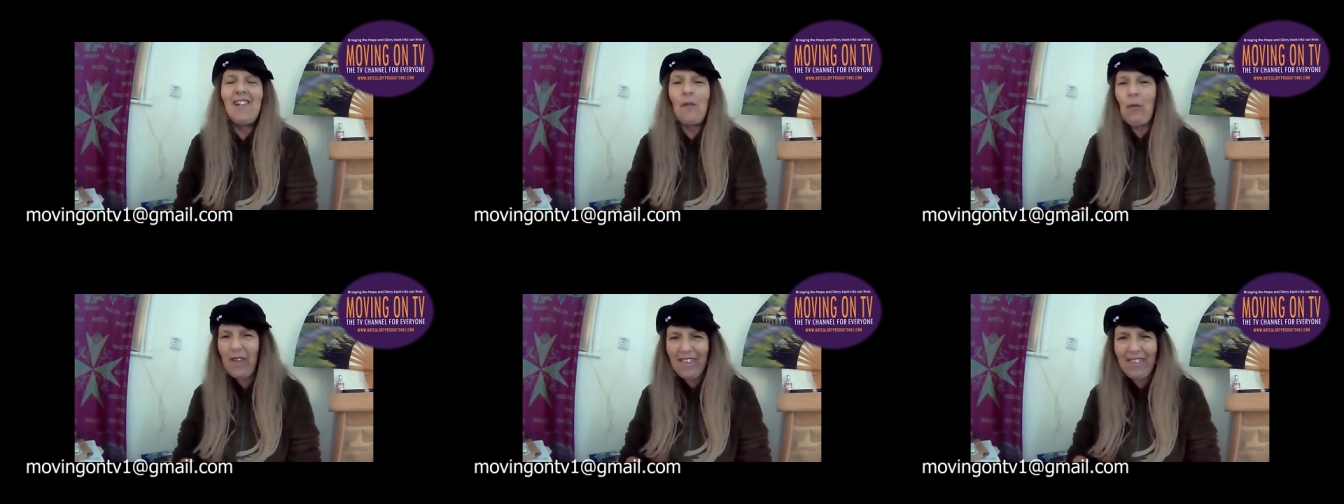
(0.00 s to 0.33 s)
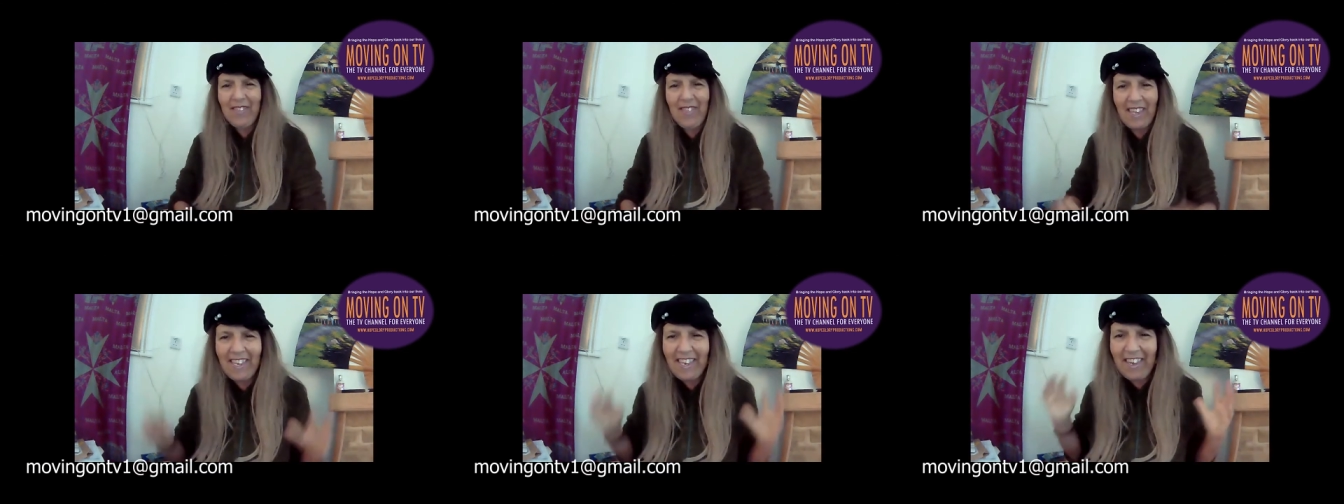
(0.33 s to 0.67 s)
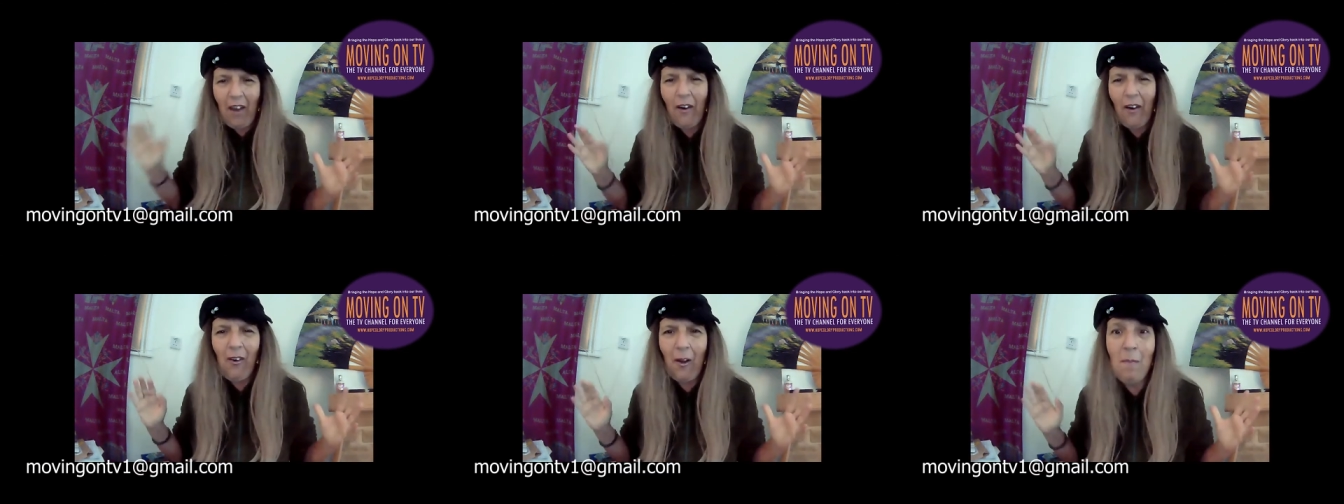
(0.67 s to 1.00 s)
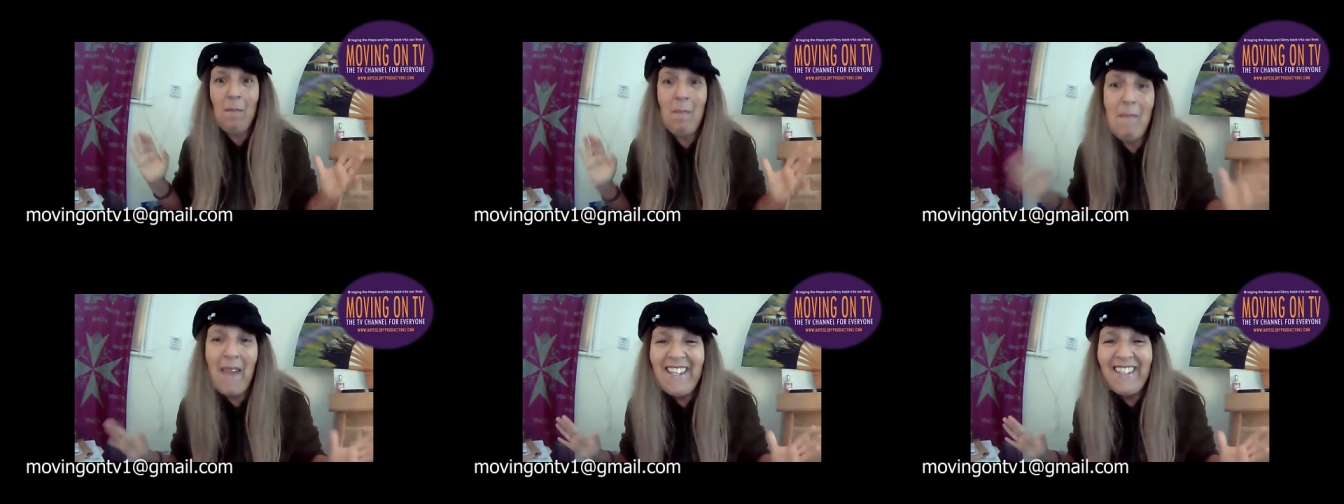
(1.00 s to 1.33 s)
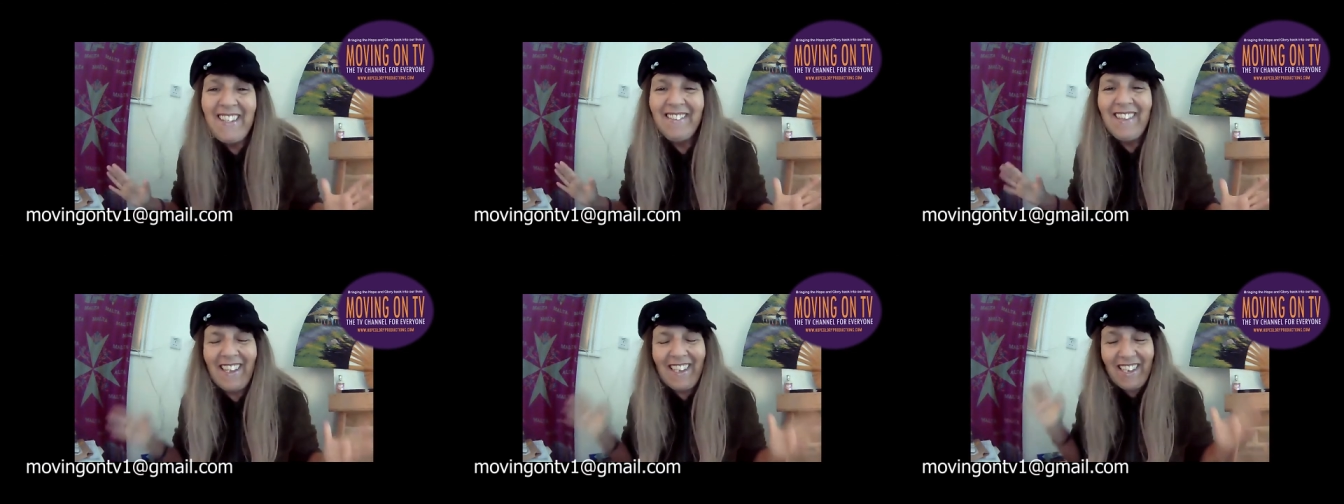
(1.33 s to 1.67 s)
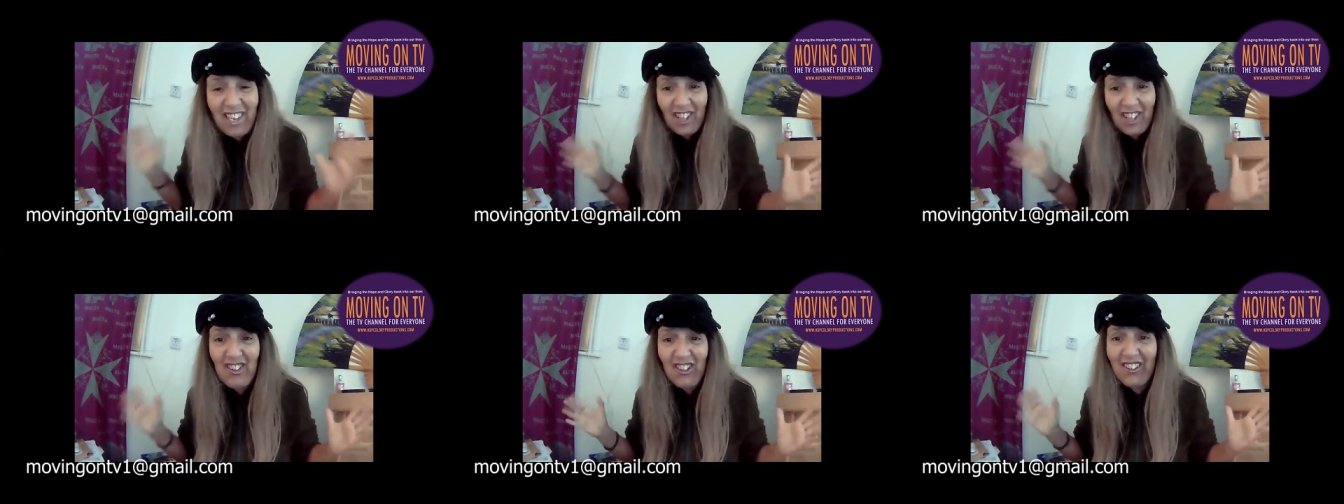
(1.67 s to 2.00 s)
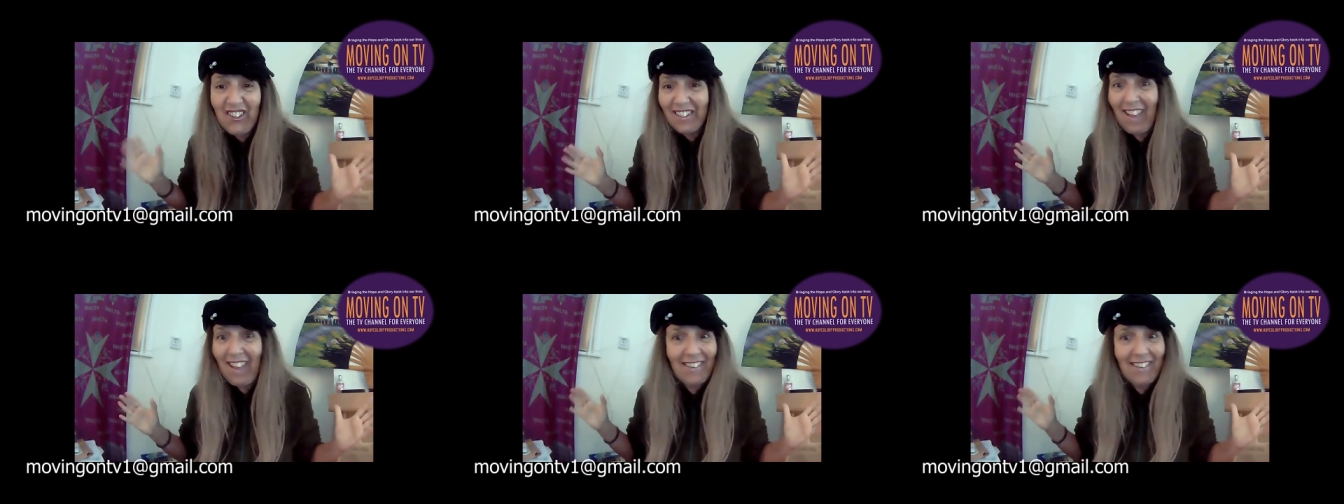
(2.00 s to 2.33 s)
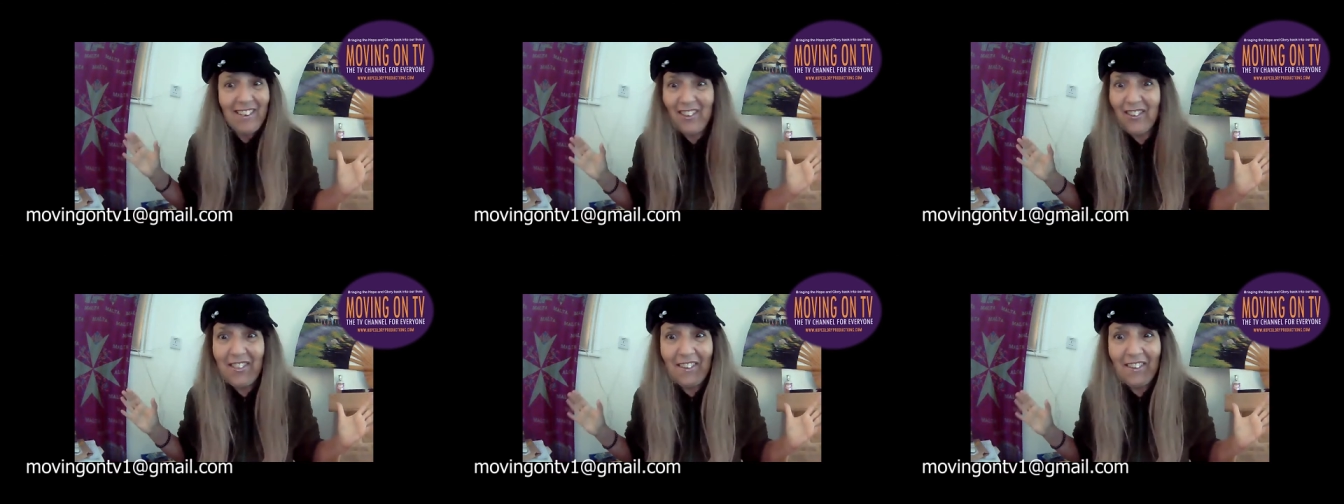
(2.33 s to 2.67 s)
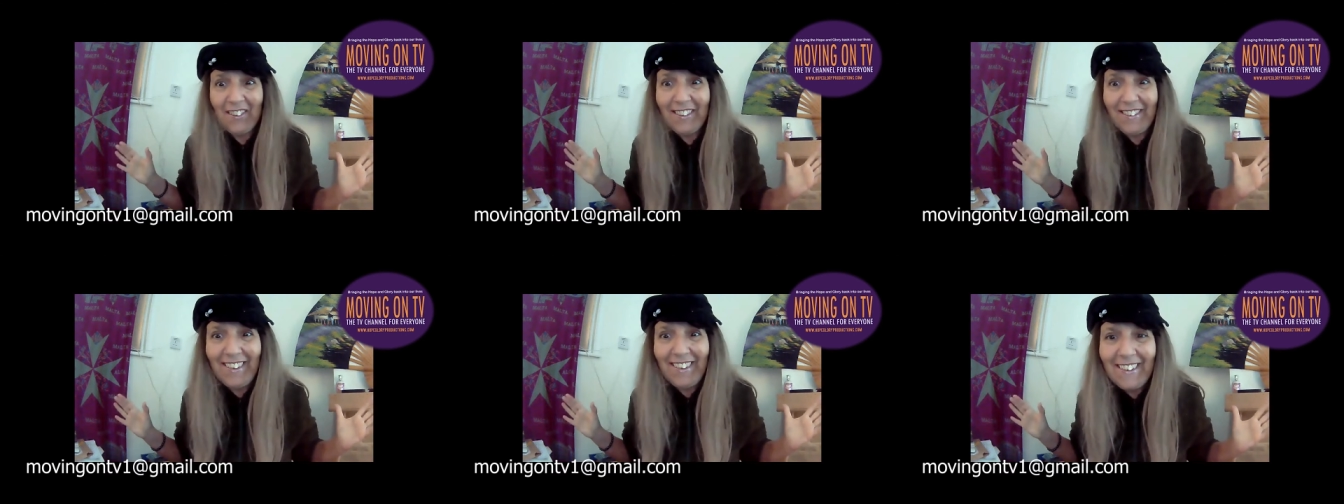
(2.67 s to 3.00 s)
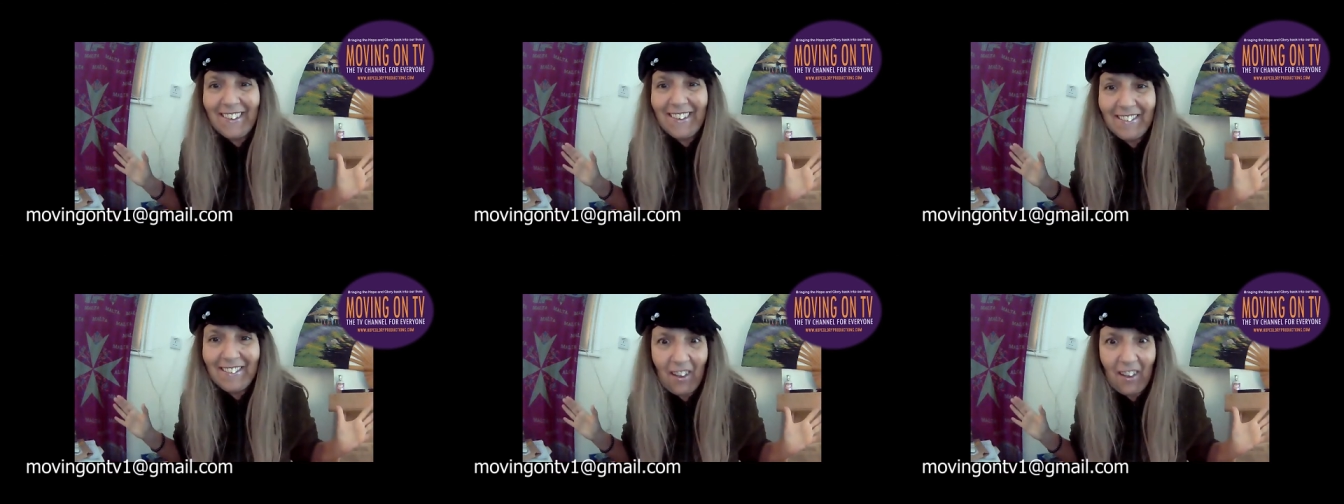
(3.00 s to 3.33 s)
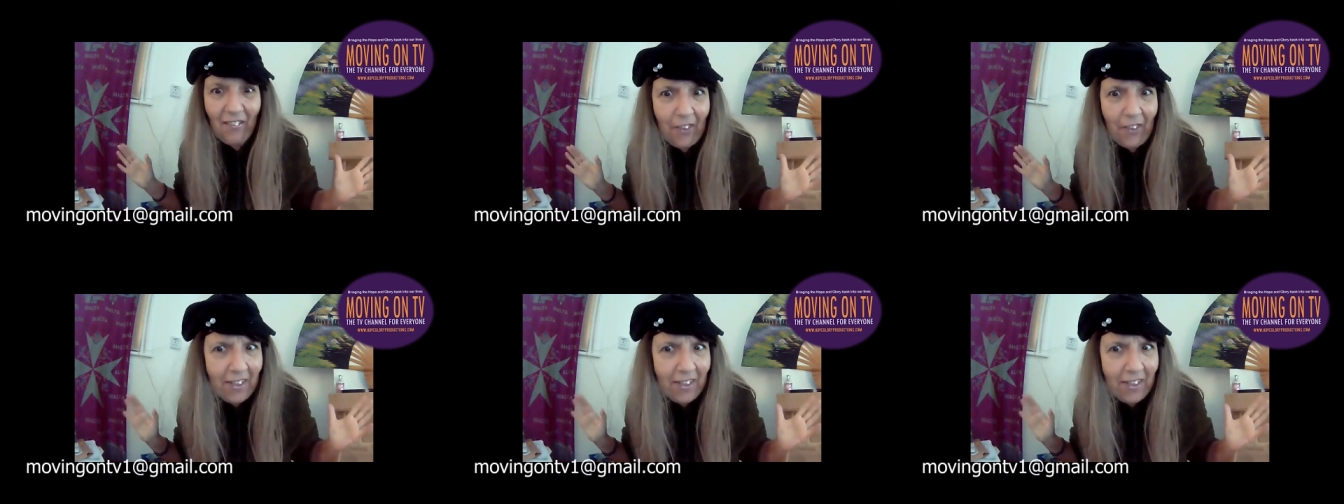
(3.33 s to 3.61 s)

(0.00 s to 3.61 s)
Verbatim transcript: We think you're amazing. You look like you're thirty years old.